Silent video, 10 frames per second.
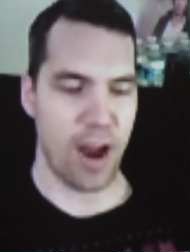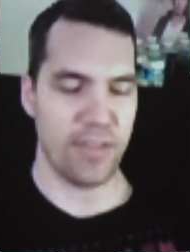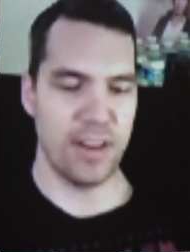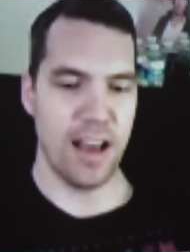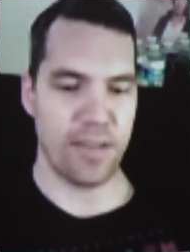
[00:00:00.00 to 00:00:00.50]
I
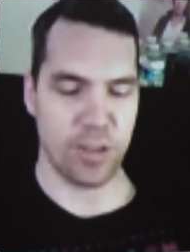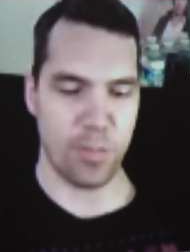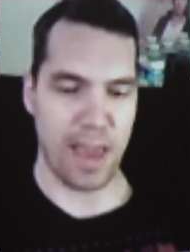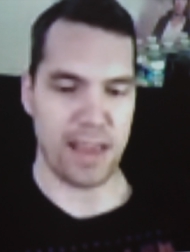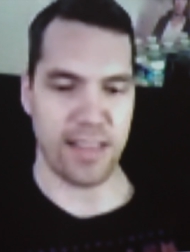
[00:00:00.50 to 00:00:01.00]
have enough
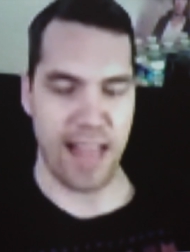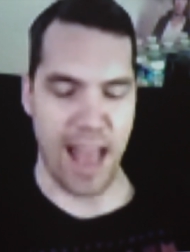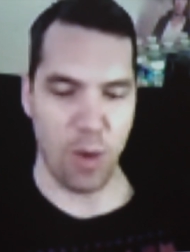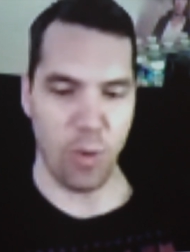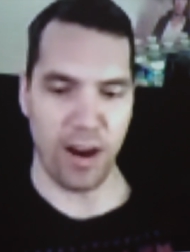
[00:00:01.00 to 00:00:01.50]
space
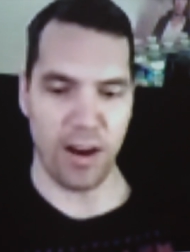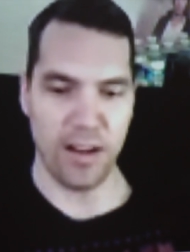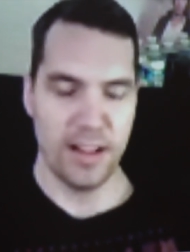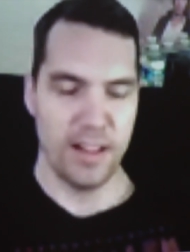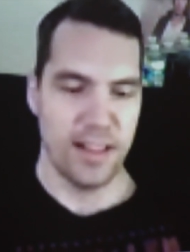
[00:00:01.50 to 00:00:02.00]
now
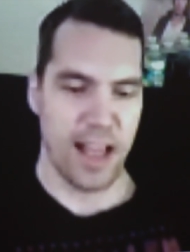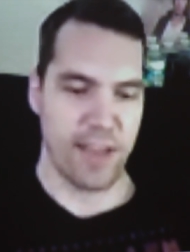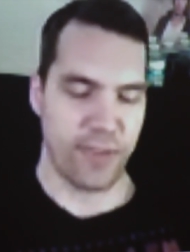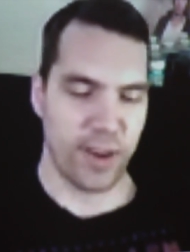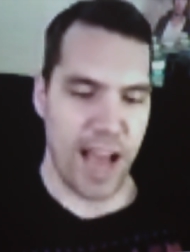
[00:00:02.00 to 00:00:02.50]
where
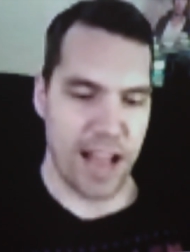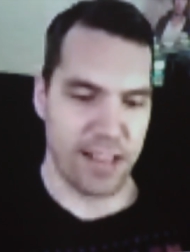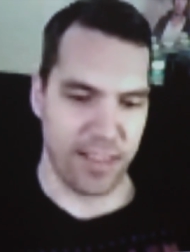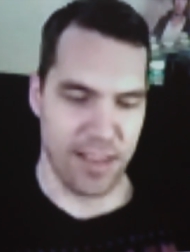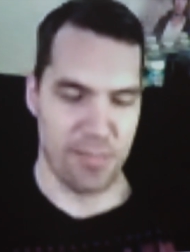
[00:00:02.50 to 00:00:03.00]
I've
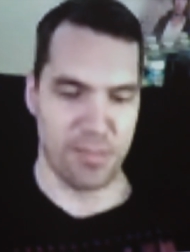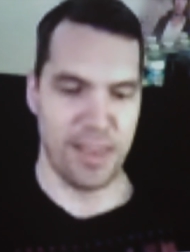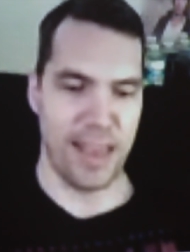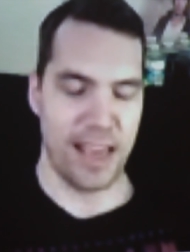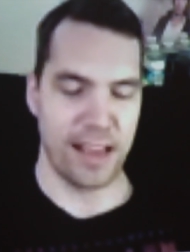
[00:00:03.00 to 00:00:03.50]
forgotten some
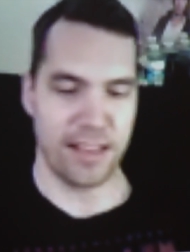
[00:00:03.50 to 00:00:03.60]
things.